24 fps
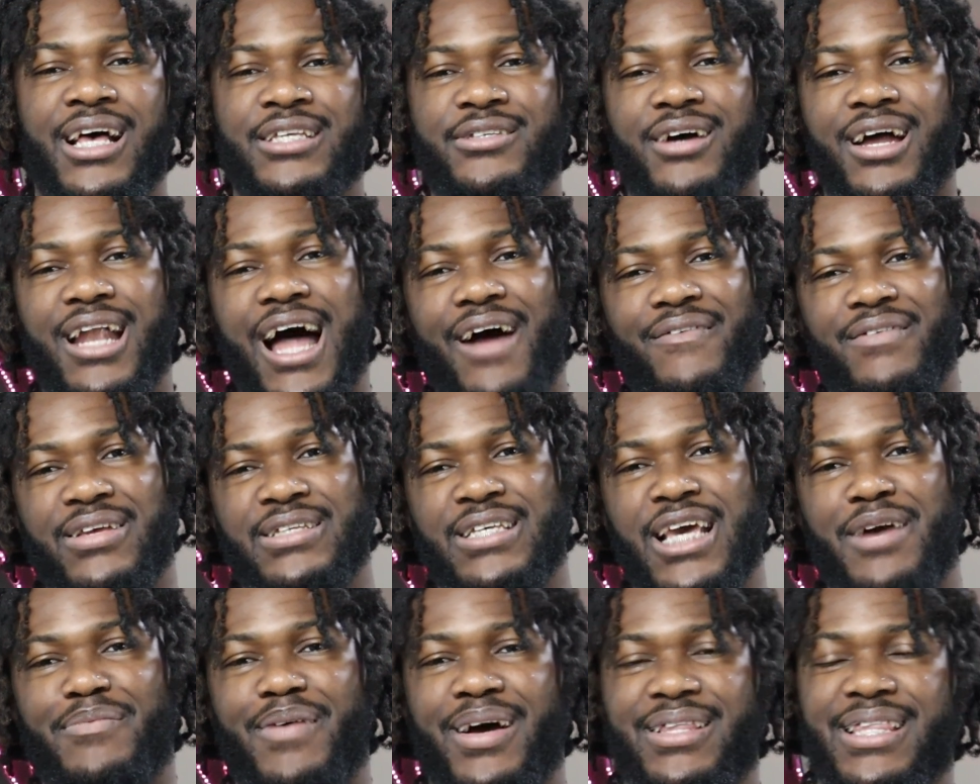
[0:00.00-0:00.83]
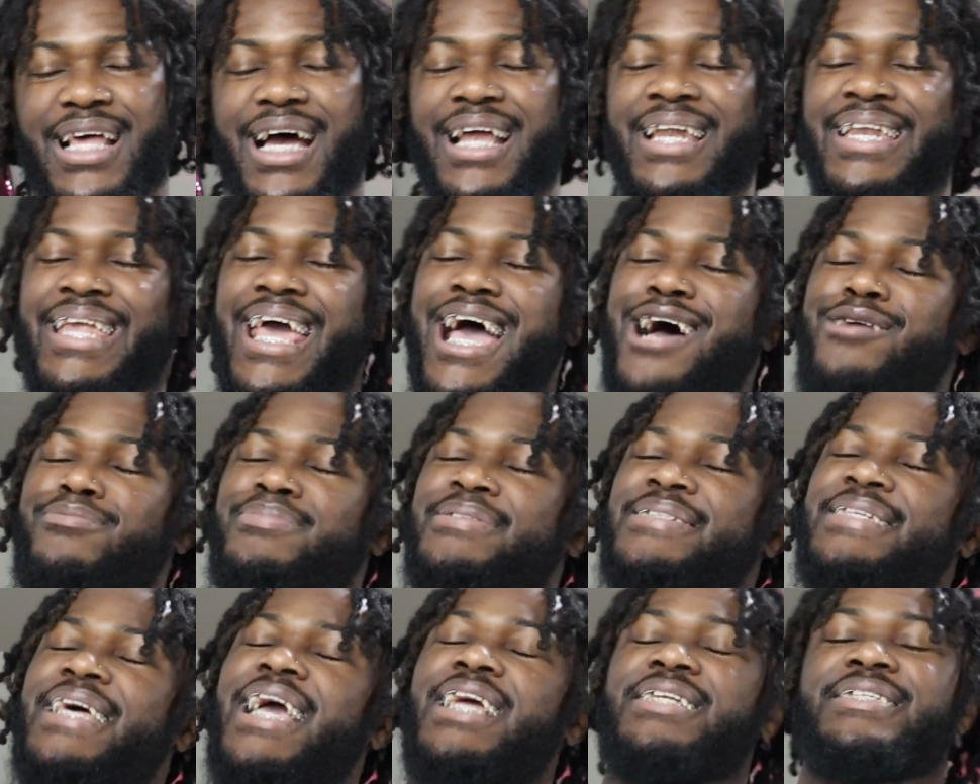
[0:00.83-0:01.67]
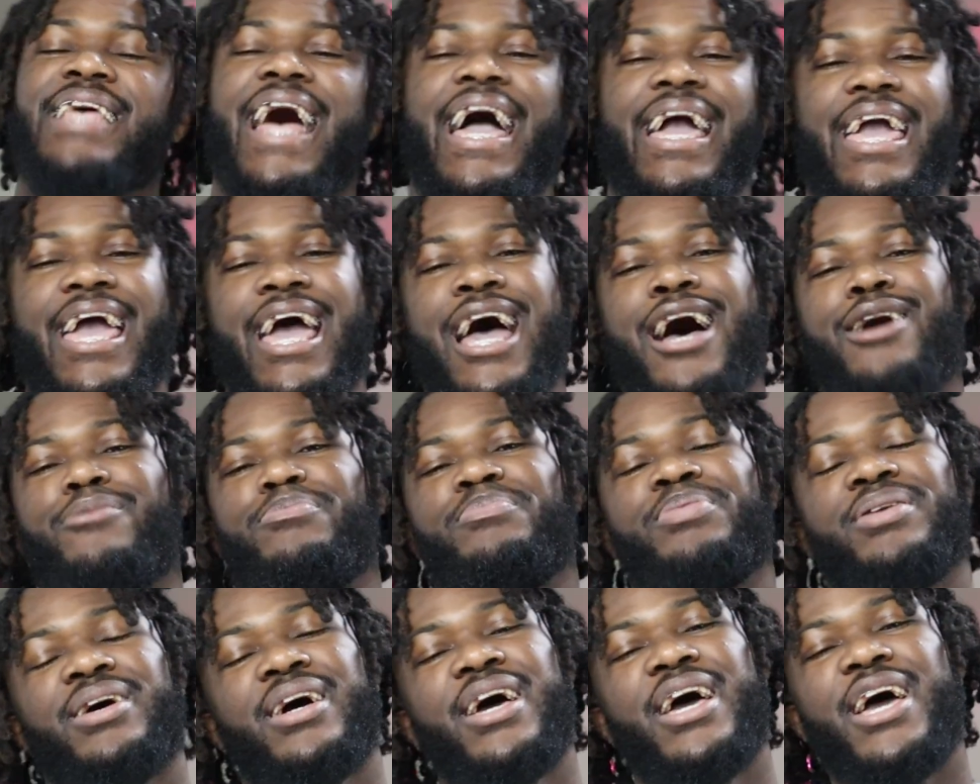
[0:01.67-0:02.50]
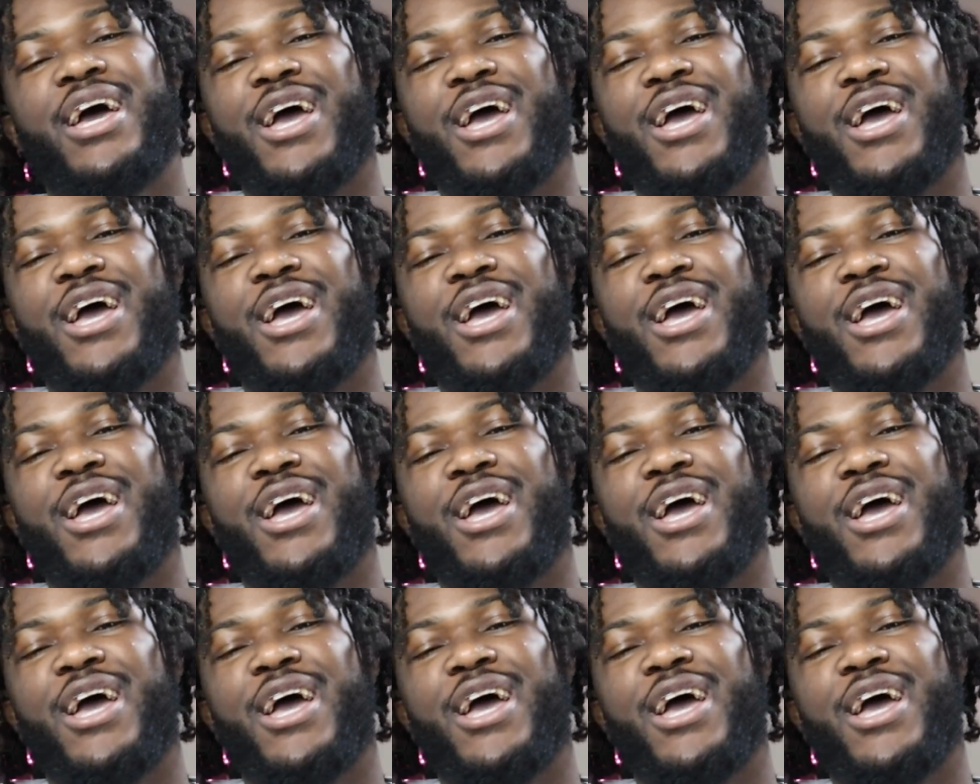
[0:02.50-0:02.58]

That's all I have to say about that damn TikTok app.